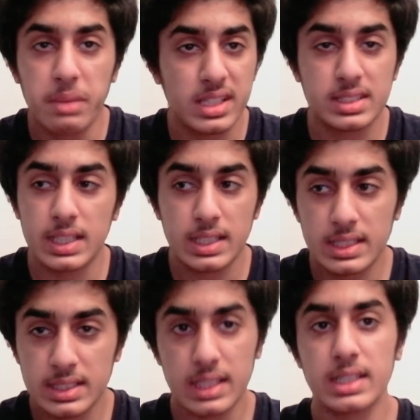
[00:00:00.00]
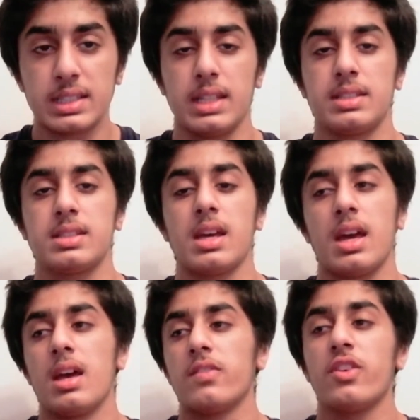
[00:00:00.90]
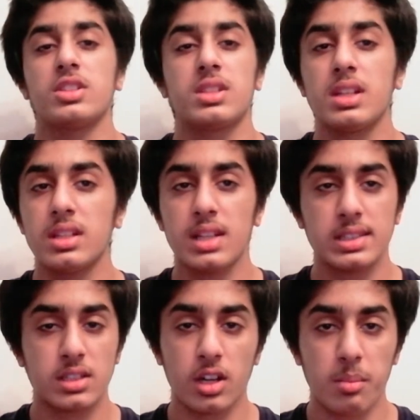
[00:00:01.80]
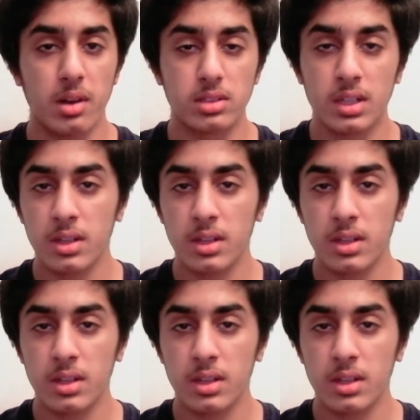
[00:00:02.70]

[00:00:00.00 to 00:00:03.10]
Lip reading: pests and diseases. Firstly, let's talk about the